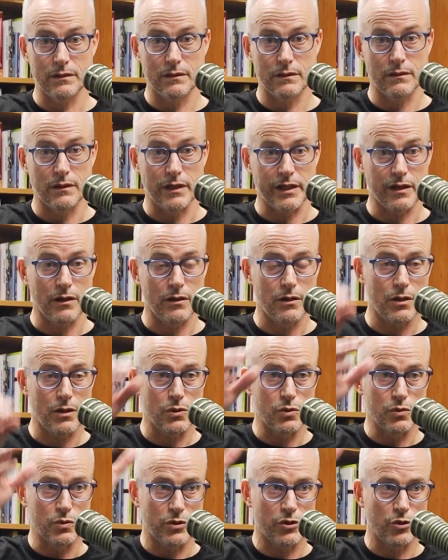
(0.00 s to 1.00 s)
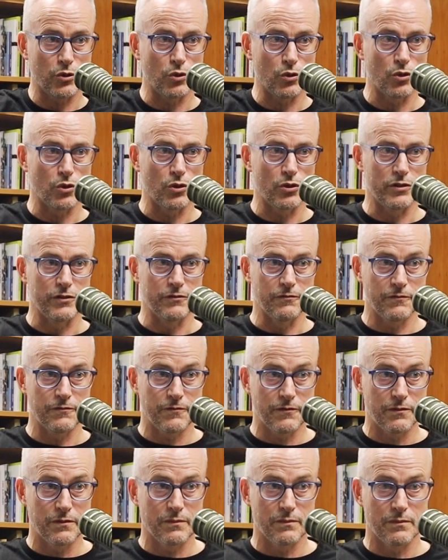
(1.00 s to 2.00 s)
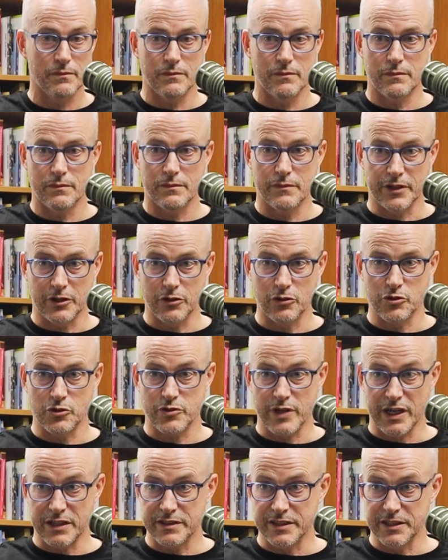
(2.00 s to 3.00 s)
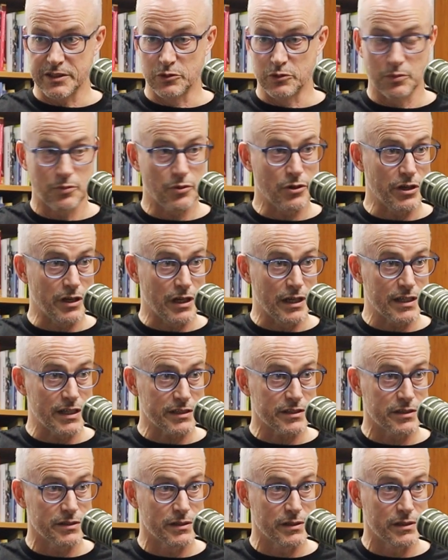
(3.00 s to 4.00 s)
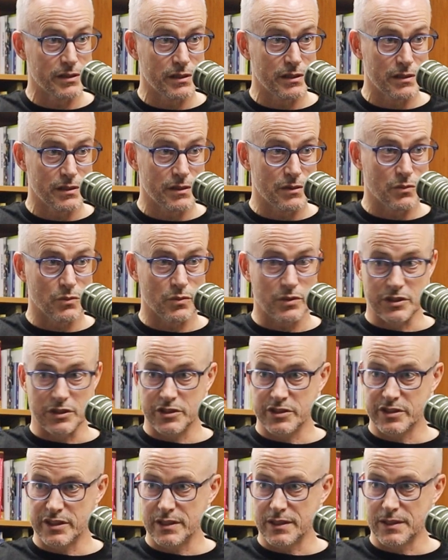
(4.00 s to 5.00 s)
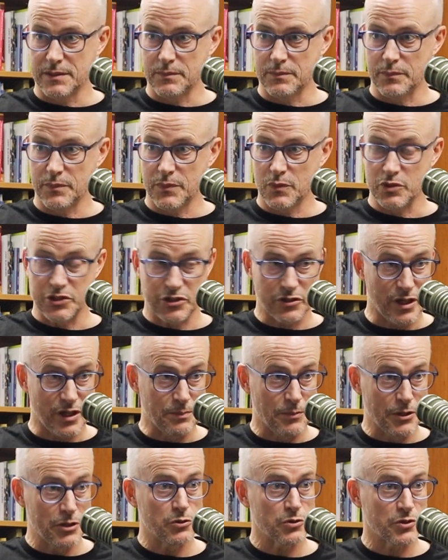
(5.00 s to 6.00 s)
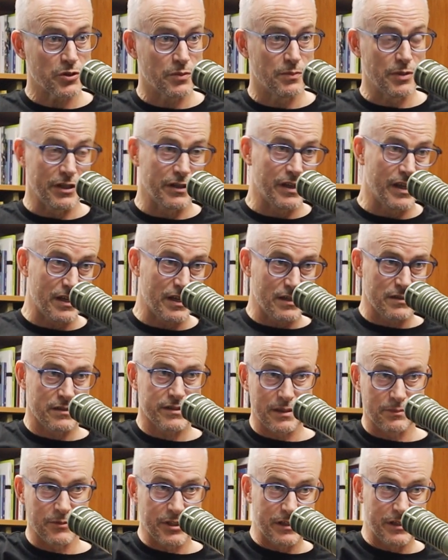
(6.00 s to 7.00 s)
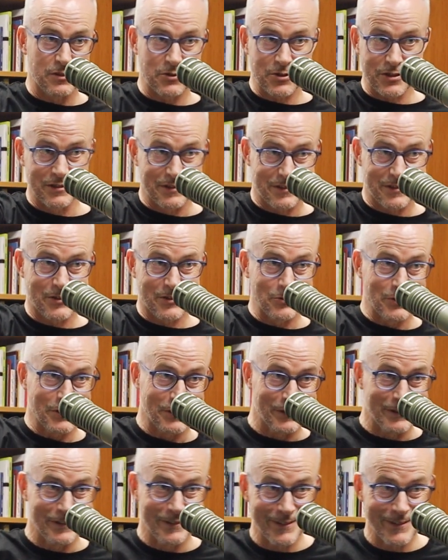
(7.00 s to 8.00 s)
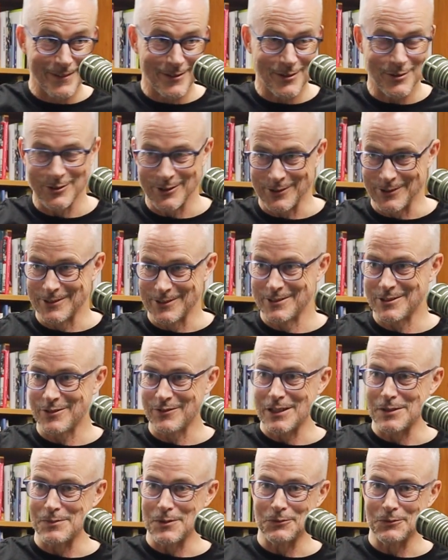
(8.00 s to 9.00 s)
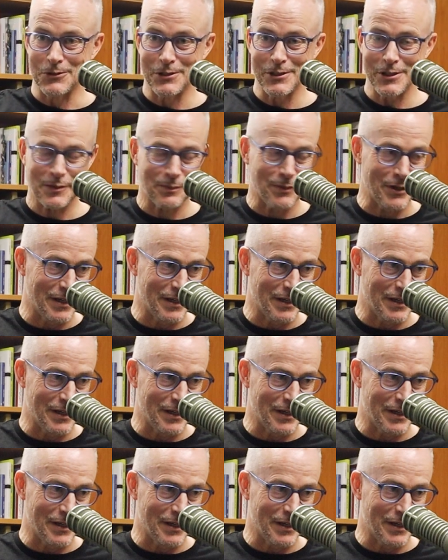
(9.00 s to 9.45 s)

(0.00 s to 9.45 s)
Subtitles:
Like a whole core of the Contract Eagle product, which I built, but now somebody else is doing the development work.